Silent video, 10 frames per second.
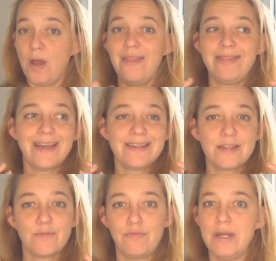And that's
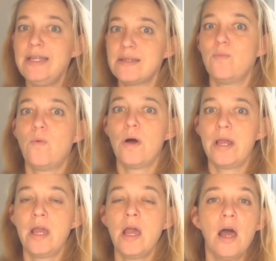the reason
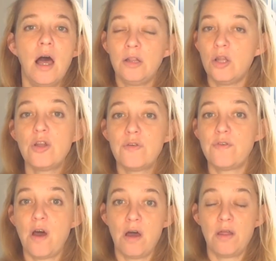why a lot
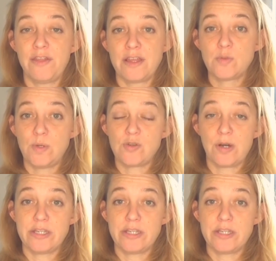of things we try